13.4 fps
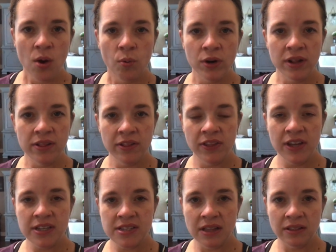One of the
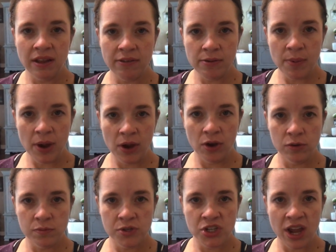things I love about
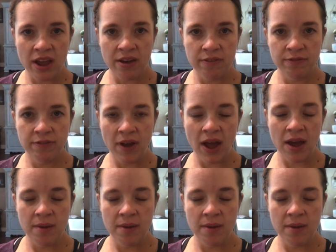Home Chef